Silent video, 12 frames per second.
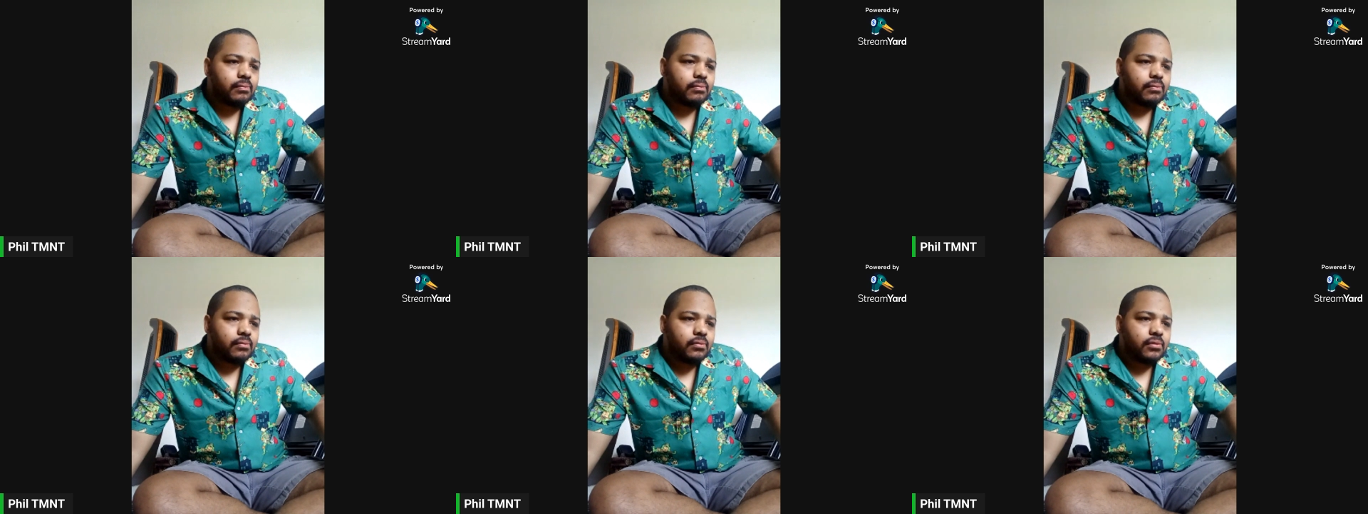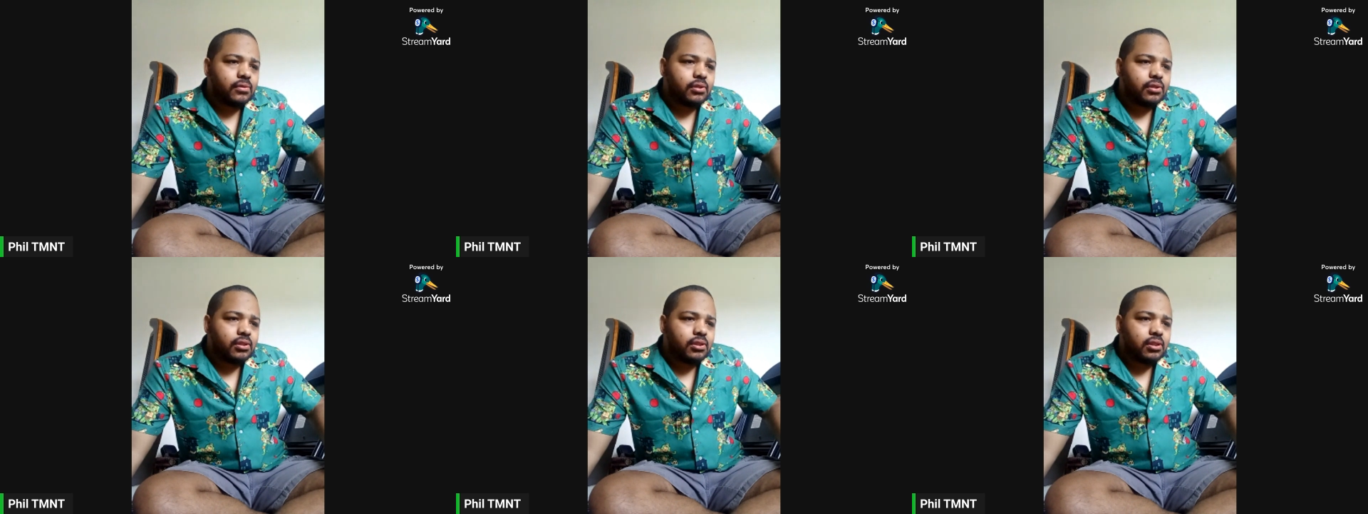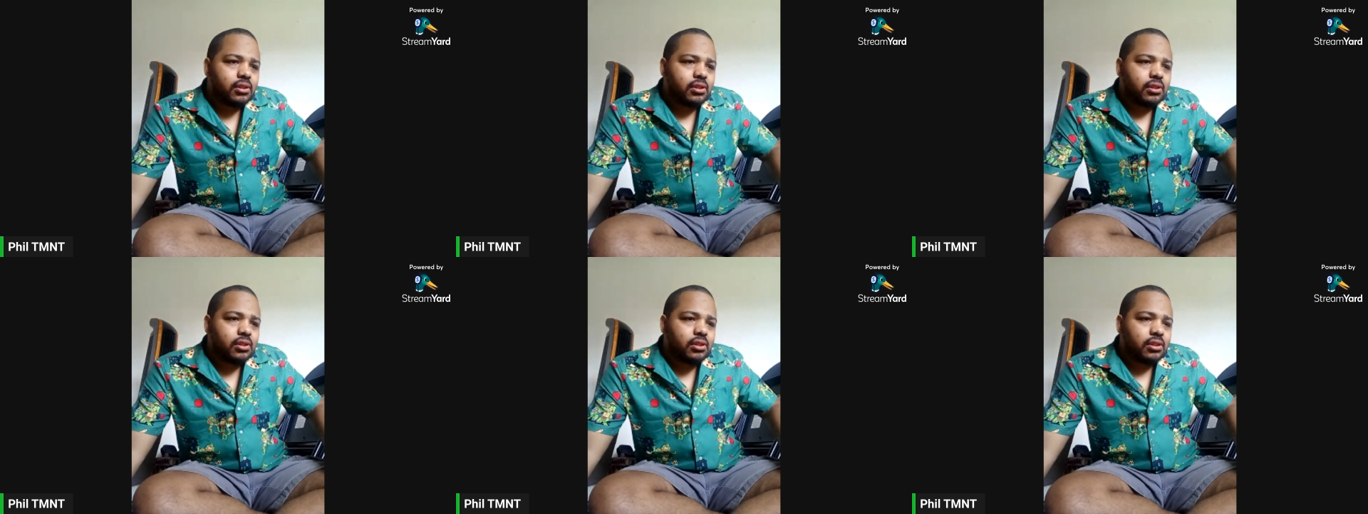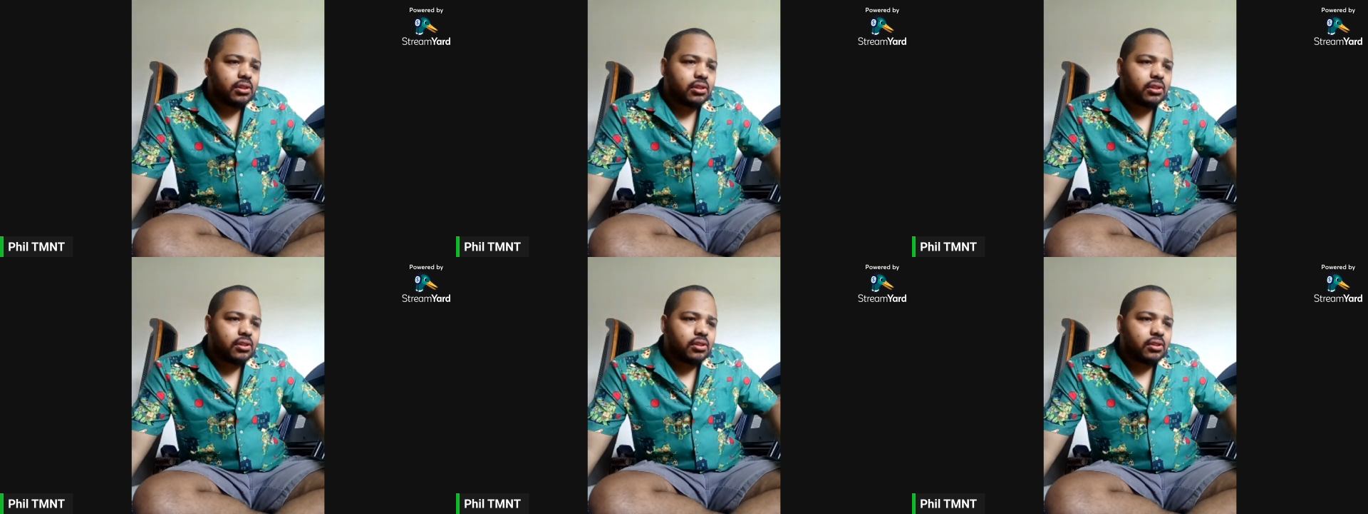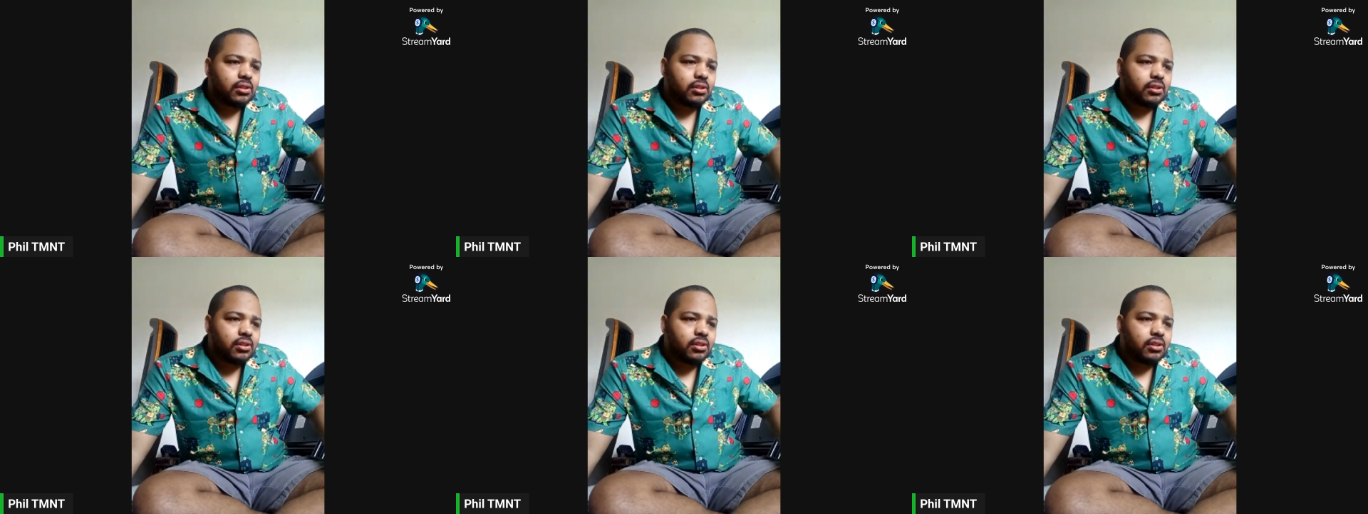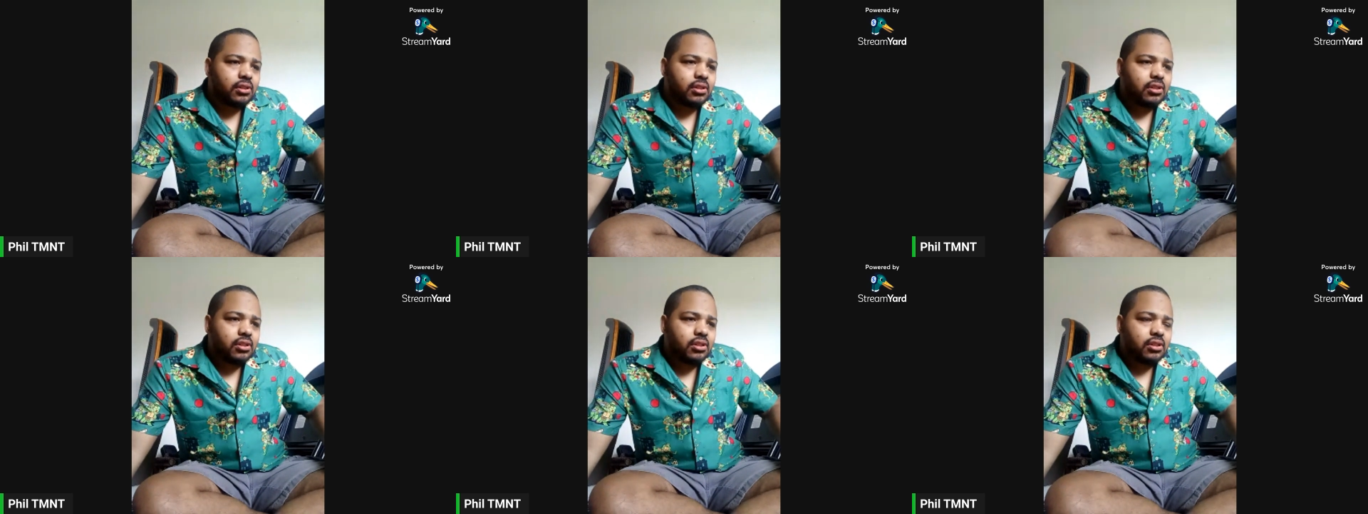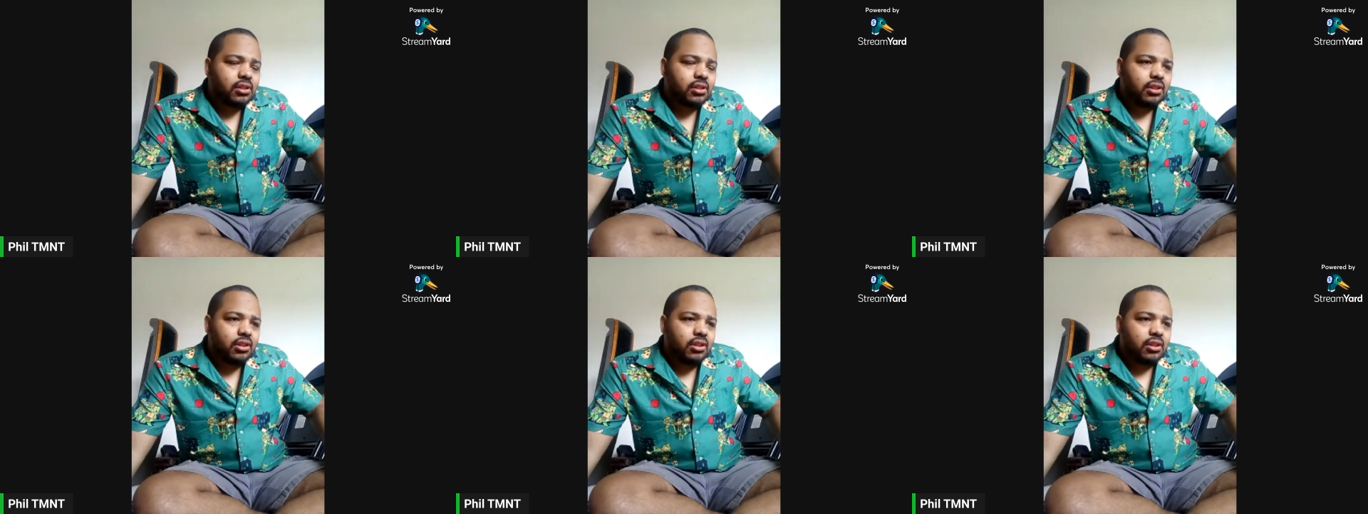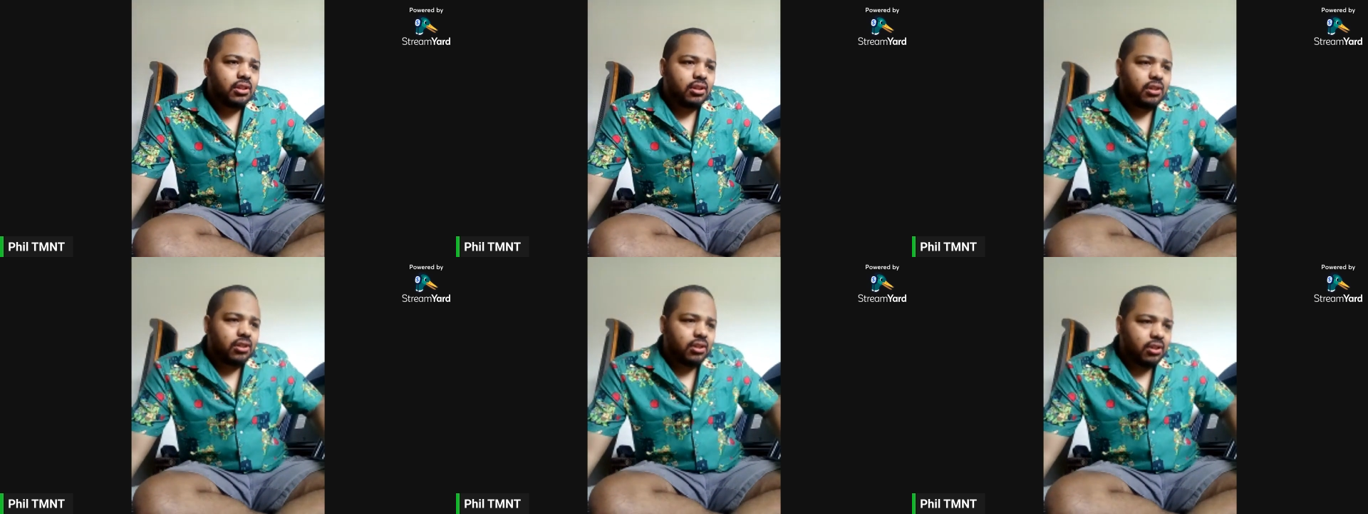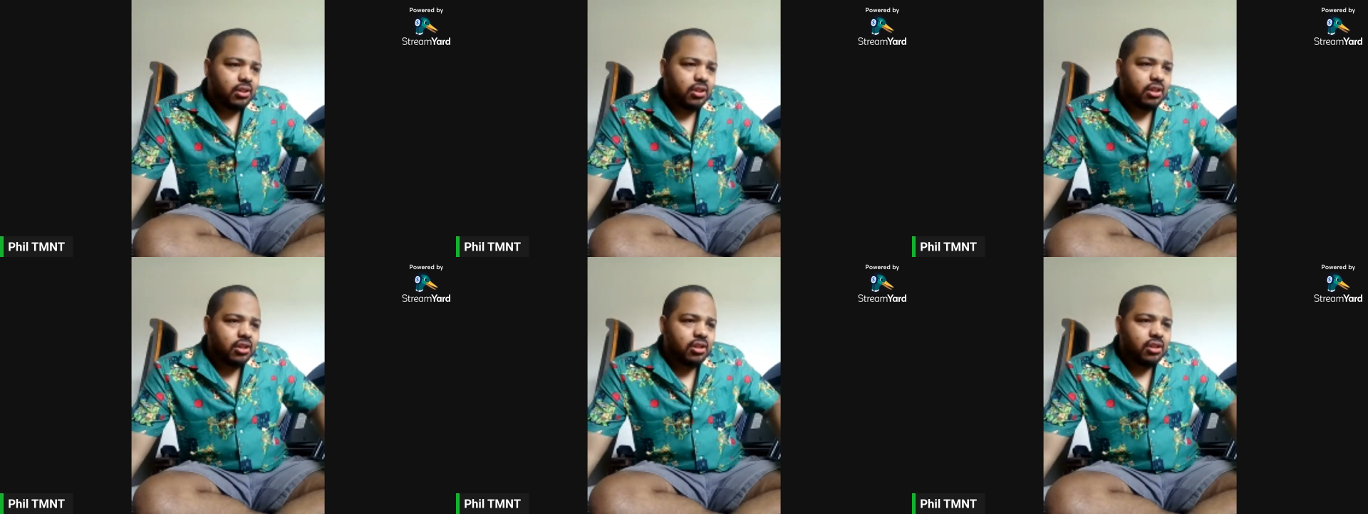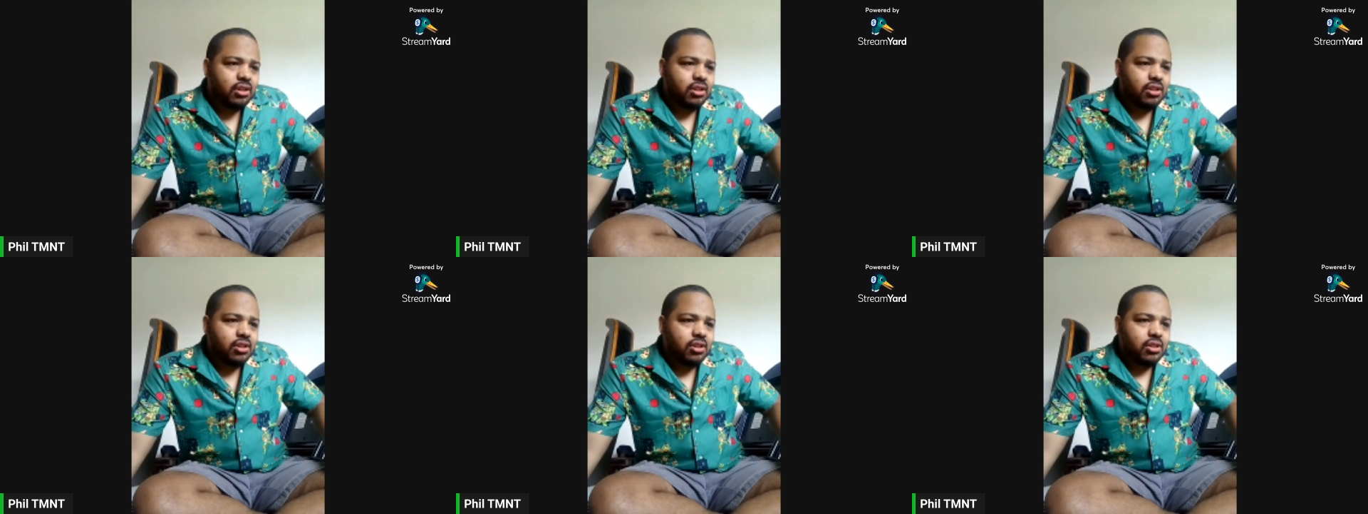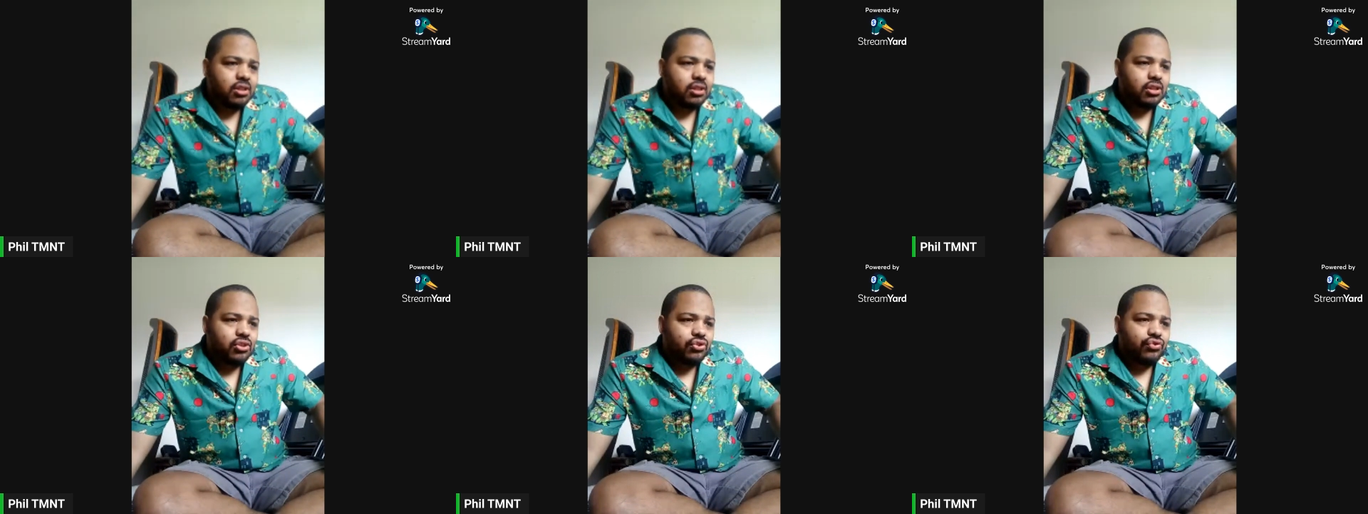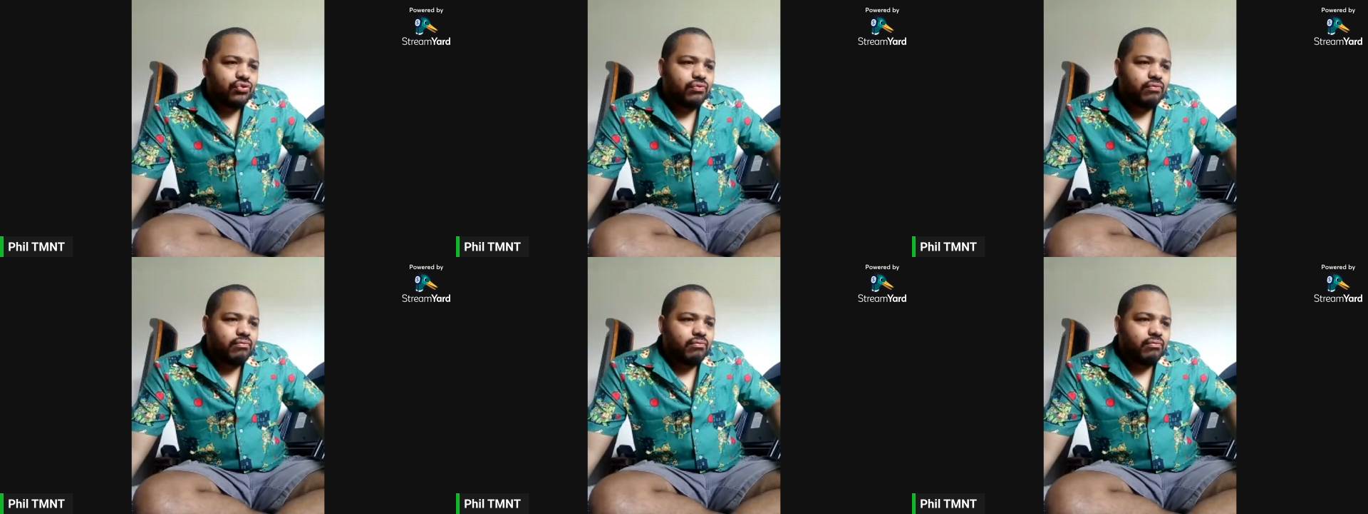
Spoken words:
Nothing is said.